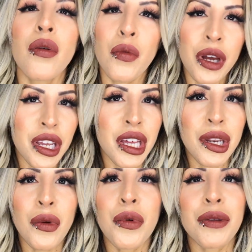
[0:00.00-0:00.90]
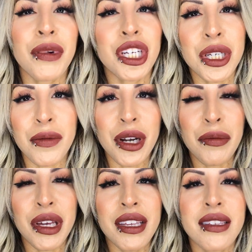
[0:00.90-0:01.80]
Went in with my
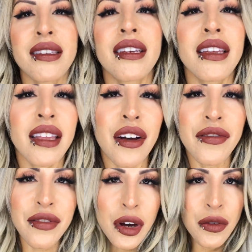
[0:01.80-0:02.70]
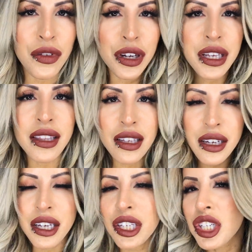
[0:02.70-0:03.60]
Shimmering Mist to get that velvety
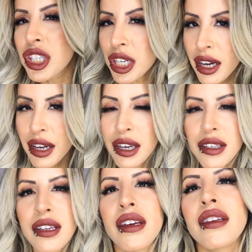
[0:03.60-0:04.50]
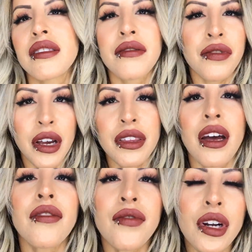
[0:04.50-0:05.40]
look and shine and to fight
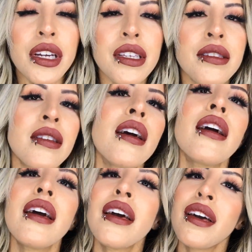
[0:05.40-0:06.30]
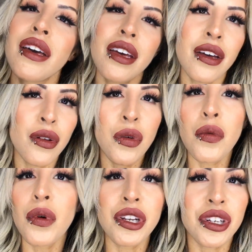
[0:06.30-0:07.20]
that frizz.
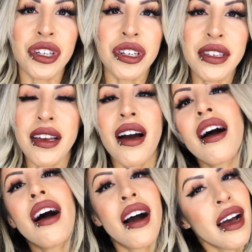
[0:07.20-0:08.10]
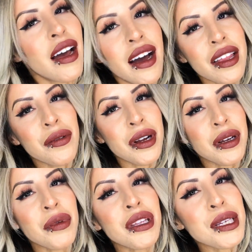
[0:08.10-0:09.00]
Wonders. I highly
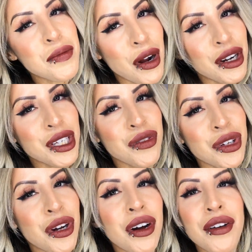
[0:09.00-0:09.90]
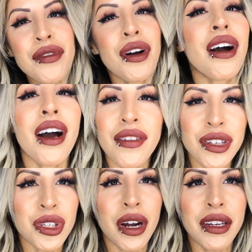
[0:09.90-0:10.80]
recommend these products for y'all if y'all
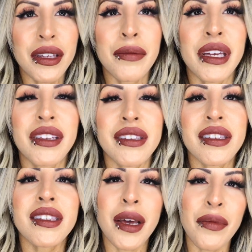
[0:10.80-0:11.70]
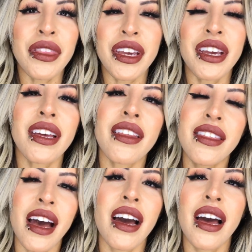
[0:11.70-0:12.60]
haven't tried them, and this is something
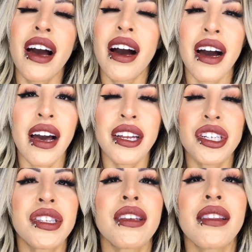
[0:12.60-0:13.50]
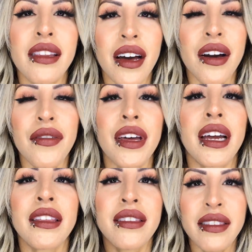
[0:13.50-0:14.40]
that I just love and
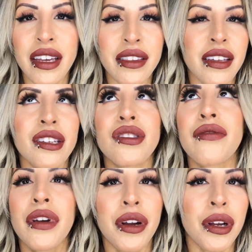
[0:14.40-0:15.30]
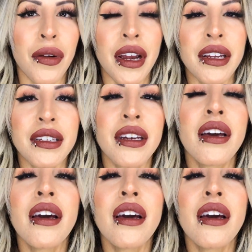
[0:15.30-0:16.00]
I think that it's very great.